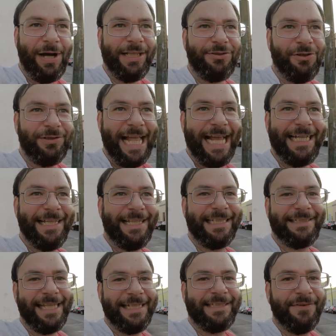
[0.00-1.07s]
why don't any of
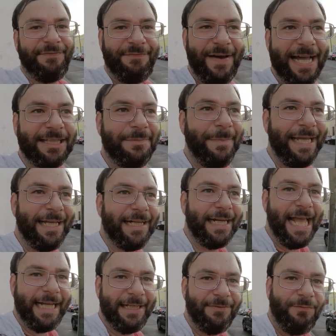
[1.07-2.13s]
these things affect me in a
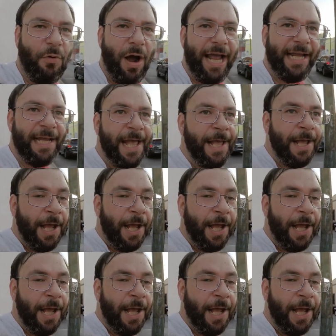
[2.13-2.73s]
negative way